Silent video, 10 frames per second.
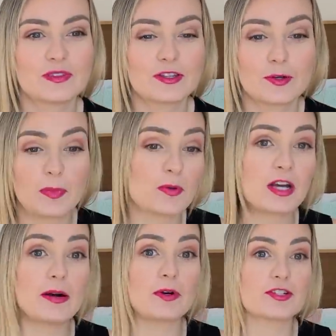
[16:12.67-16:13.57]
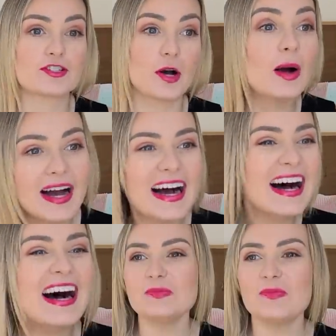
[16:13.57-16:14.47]
Well, they're both Irish, so.
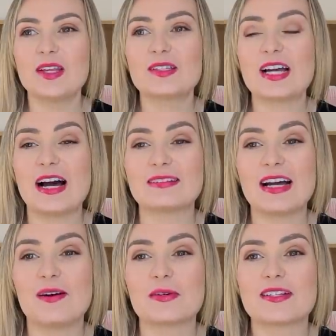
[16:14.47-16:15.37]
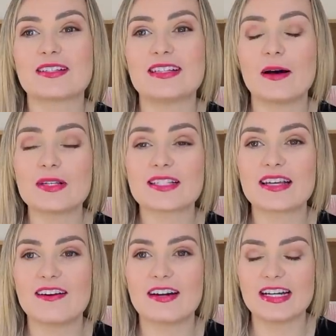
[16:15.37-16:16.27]
Yeah, that was
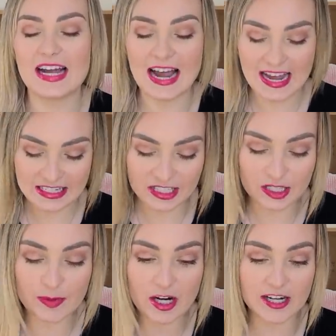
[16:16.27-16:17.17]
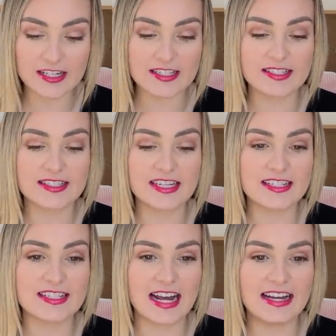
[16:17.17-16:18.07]
scary. And to be honest,
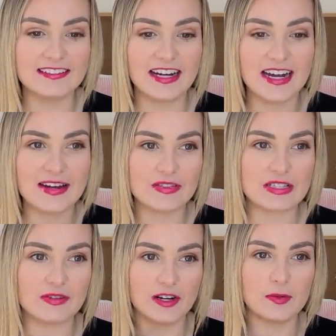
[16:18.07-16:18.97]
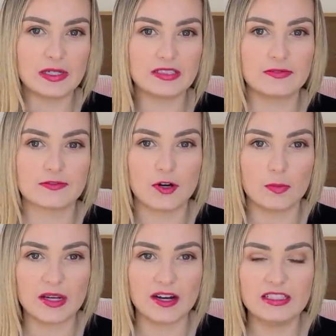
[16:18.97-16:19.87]
since then, I have this very weird
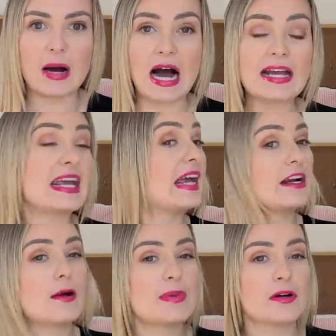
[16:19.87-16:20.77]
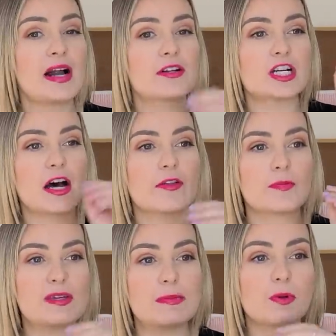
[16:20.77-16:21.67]
phobia. I cannot be around other
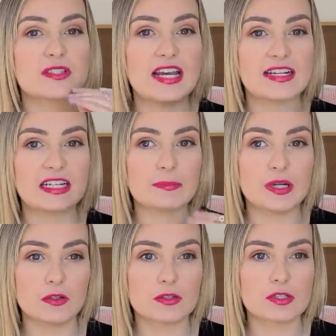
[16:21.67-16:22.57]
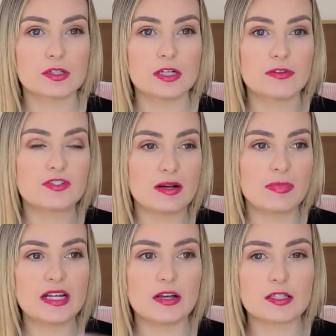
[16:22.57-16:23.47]
people taking pills. If
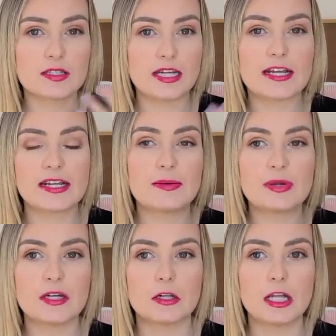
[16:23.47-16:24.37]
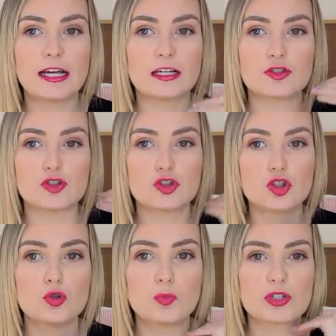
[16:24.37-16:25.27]
somebody else is taking a pill, I get
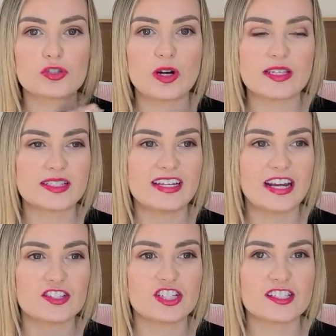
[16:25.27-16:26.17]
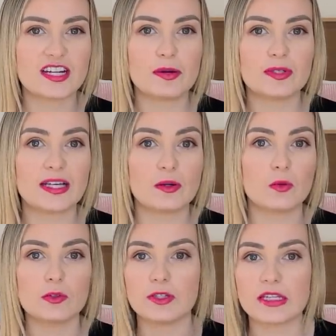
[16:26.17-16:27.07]
super stressed and anxious, and I will, like,
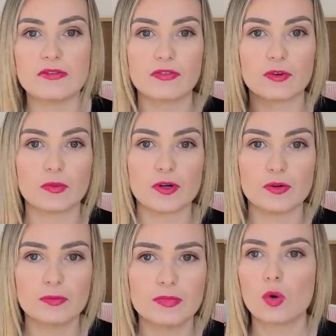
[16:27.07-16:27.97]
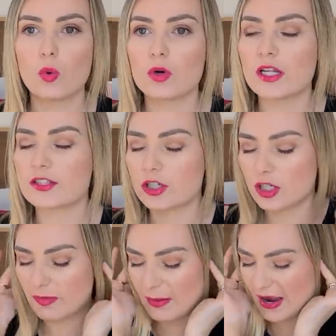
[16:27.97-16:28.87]
leave the room or, like,
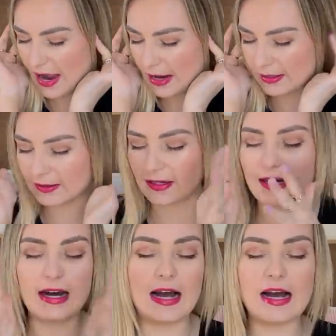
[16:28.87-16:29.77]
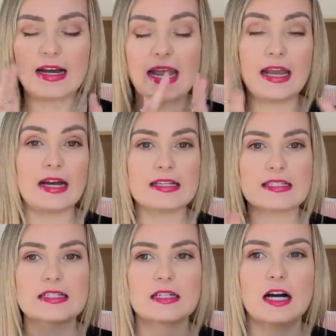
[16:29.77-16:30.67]
turn my back, and, like, I
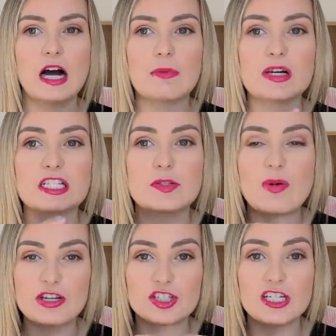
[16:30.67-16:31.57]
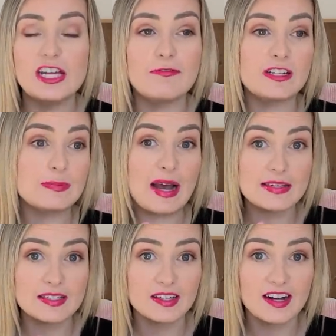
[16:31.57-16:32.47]
can't. Especially if it's
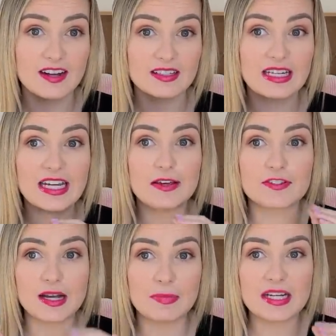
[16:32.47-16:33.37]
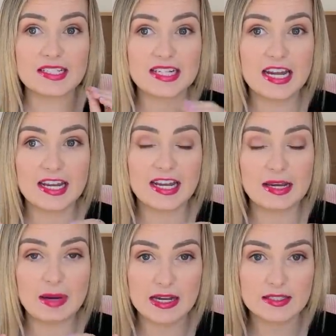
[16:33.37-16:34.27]
mastica. Like, if somebody is taking
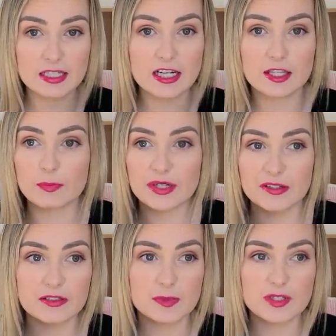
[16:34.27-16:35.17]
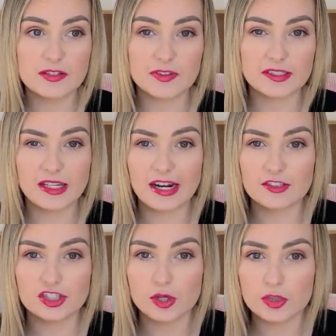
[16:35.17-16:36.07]
a mastica, the pill specifically that I
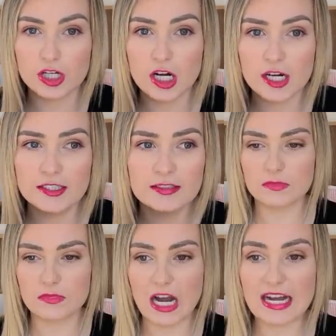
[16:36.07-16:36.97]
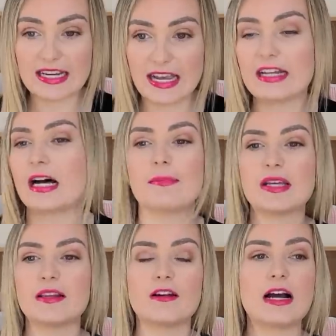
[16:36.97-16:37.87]
choked on, I cannot
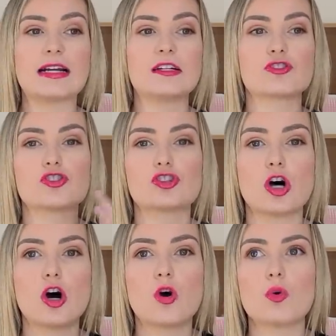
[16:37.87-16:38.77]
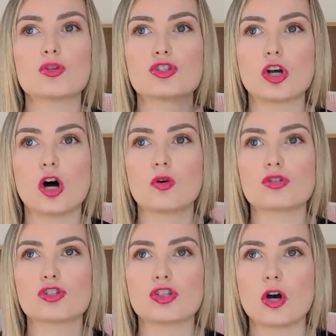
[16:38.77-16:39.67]
be there. I get so, so,
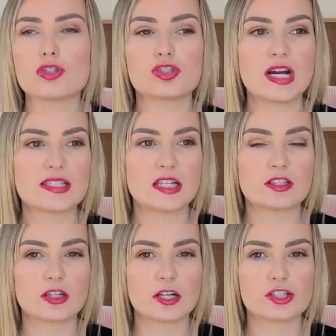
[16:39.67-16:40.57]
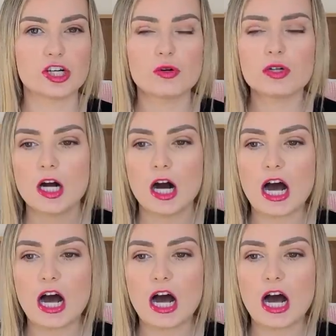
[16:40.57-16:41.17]
so stressed that they're gonna choke.